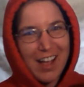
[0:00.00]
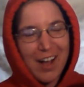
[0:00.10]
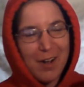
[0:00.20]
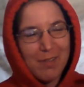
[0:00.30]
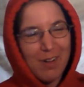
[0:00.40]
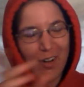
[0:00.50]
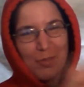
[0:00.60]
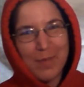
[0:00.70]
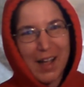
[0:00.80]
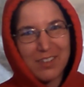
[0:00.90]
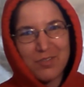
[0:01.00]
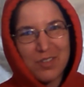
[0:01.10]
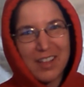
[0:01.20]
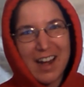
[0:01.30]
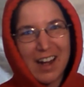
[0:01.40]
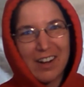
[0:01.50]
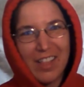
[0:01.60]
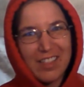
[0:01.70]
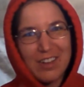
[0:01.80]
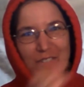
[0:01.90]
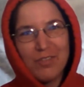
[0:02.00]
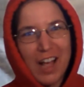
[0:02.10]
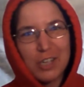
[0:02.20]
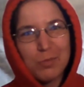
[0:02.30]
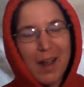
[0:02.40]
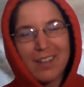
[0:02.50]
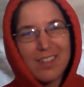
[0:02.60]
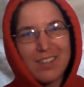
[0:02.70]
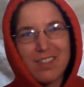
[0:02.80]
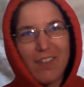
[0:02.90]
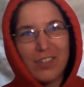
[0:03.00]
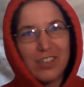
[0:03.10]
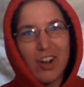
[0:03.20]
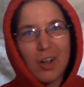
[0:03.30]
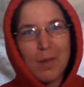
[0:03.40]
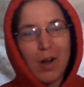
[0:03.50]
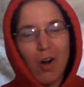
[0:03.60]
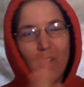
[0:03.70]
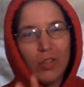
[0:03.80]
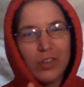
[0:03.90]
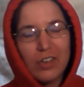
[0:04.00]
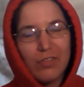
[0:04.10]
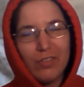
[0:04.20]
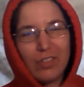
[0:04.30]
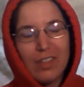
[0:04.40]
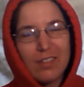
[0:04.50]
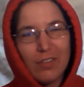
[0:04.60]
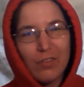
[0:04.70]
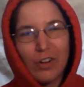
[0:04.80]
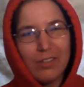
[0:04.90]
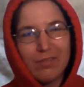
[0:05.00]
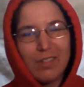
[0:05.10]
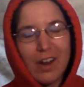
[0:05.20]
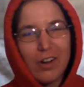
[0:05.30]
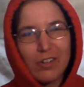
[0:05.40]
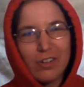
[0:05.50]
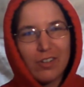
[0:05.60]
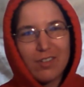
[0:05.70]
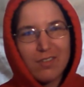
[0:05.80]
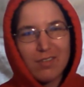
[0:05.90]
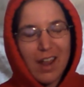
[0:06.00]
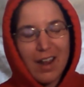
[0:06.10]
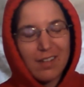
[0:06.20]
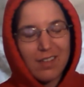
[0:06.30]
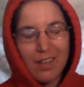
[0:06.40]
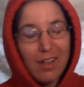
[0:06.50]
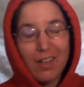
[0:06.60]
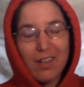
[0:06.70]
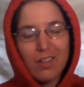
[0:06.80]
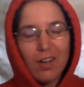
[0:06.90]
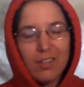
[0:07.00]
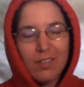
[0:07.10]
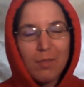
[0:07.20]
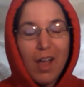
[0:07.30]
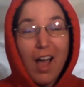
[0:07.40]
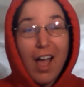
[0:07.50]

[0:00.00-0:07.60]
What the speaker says: All the backstory there, like they do flashbacks and stuff and talk about all these different characters. It's awesome.